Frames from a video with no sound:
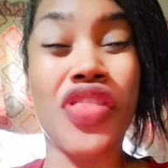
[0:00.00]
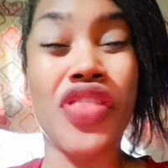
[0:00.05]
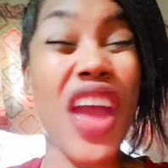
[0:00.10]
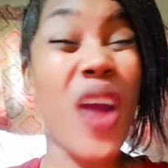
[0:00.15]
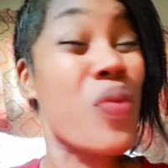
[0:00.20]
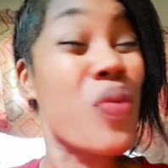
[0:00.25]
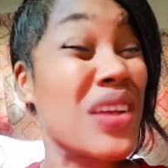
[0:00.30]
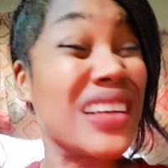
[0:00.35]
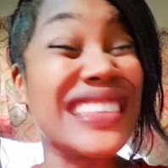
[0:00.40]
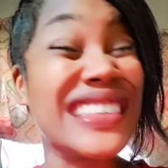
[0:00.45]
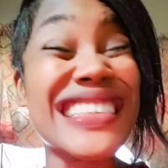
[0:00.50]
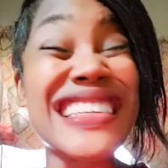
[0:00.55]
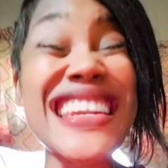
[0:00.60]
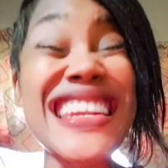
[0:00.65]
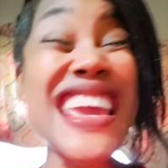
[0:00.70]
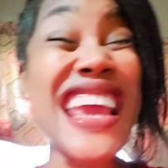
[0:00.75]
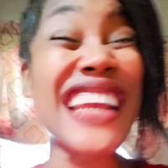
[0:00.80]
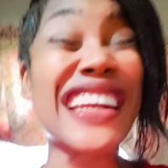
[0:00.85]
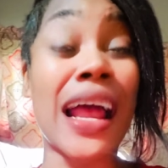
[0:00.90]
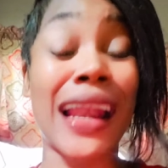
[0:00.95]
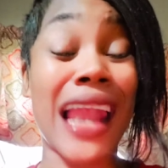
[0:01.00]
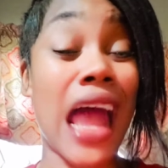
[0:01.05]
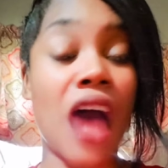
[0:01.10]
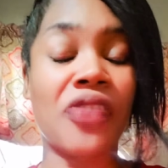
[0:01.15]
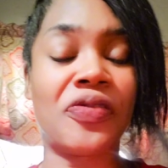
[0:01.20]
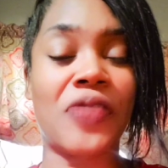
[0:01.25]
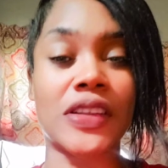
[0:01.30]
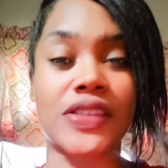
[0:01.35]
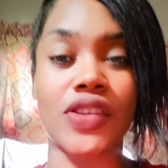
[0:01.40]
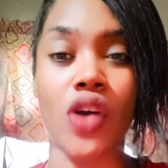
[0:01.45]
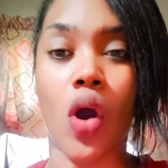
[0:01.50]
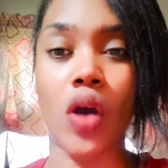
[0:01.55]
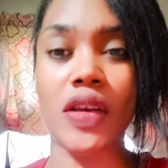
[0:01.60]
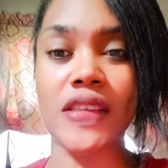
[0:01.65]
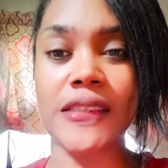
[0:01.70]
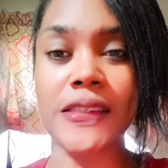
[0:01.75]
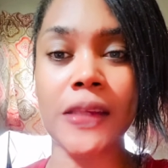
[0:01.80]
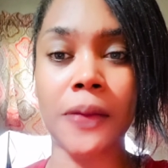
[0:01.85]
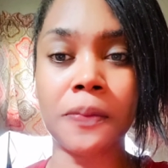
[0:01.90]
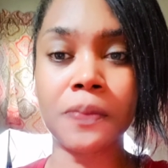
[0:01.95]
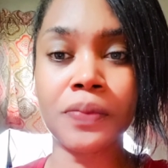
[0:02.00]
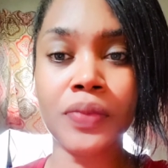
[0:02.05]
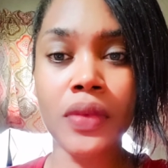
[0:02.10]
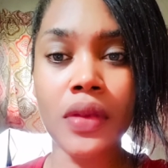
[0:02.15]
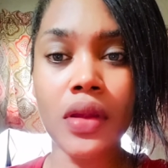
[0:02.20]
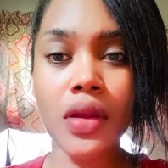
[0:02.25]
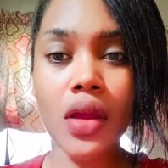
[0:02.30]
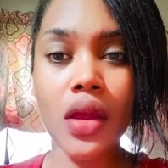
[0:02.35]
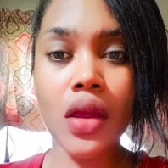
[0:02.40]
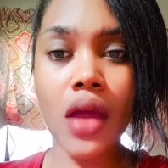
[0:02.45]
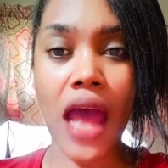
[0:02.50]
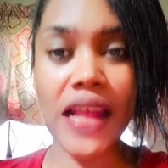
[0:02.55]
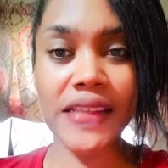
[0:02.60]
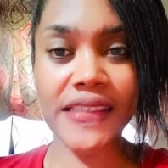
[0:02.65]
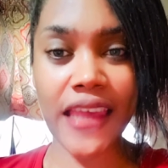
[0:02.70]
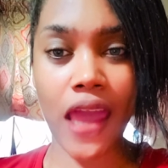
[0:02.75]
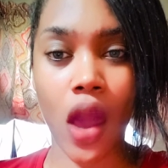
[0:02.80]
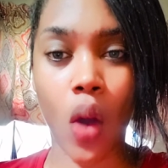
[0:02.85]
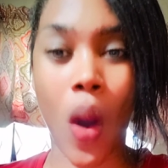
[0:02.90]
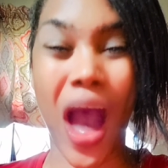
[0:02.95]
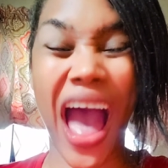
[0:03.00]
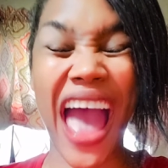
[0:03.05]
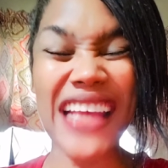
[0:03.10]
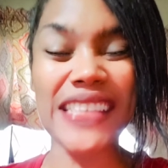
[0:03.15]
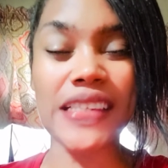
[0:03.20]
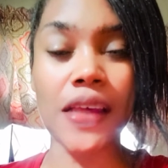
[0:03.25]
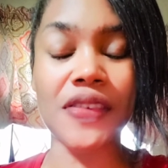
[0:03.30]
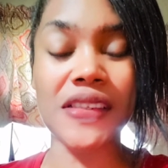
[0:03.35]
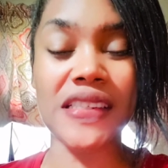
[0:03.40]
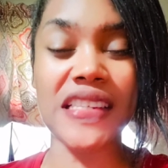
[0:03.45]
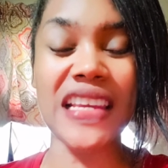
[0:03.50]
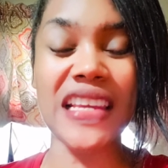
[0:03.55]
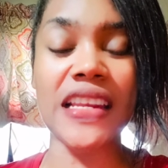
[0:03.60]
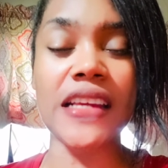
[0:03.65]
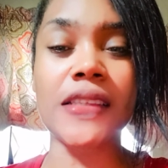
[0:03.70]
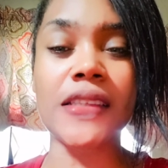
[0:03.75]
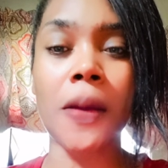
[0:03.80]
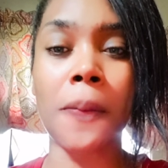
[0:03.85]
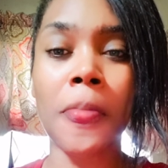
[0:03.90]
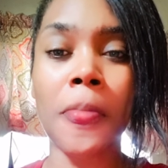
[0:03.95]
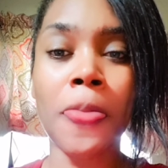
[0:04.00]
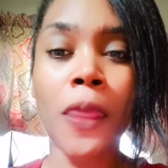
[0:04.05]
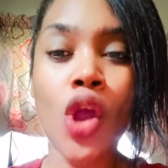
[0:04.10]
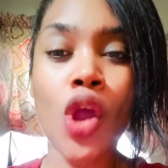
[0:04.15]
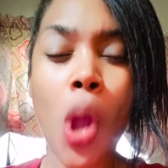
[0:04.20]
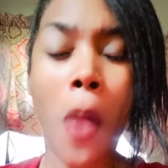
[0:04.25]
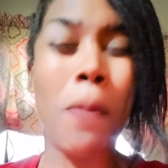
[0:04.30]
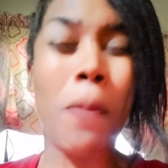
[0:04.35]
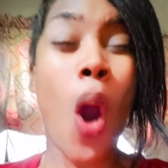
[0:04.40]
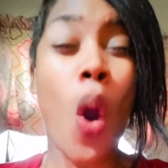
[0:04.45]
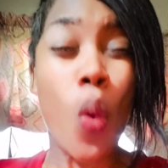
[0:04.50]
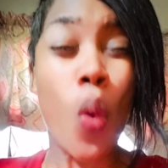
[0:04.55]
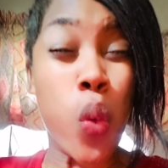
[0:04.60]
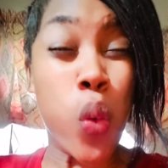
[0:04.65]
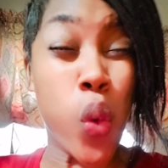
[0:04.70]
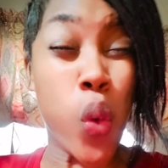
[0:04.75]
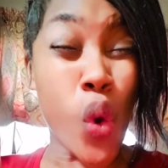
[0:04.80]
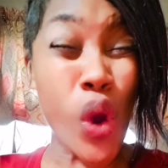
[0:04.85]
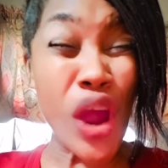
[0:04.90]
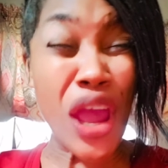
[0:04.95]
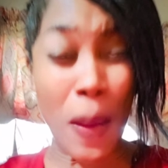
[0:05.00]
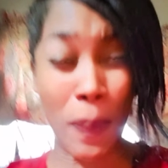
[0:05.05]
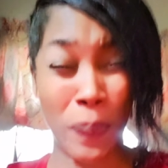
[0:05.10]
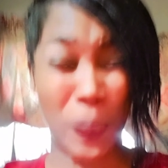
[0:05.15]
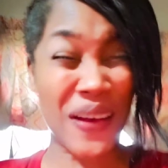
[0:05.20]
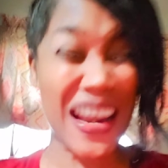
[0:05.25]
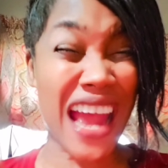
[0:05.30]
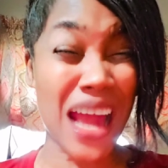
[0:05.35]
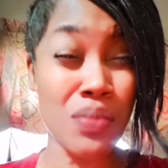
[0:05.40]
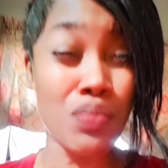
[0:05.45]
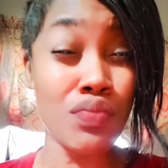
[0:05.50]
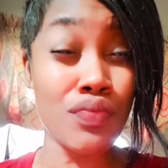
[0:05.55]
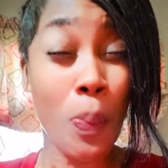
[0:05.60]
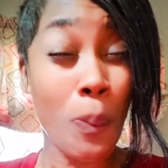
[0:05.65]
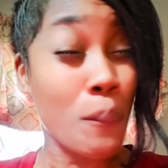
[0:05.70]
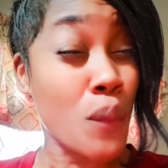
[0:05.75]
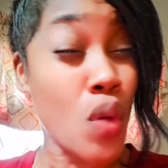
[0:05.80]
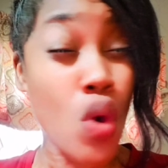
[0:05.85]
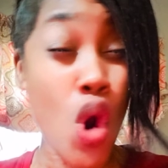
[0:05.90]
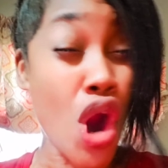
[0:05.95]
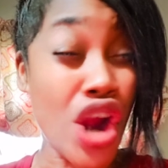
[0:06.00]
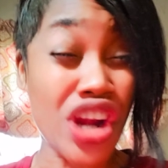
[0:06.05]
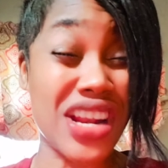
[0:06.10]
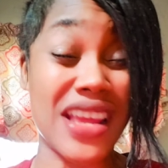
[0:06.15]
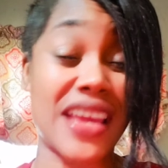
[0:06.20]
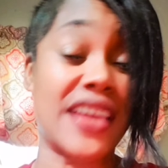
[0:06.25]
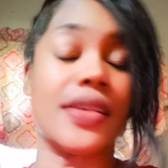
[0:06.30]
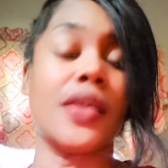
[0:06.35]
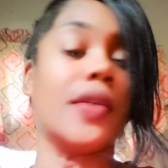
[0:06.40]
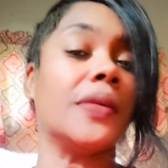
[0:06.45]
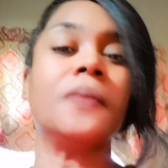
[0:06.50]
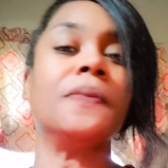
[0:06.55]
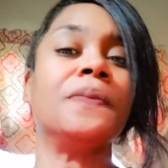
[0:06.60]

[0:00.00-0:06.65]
They will neither laugh at us and say, Our oh, eyes have seen it, but weeping and mourning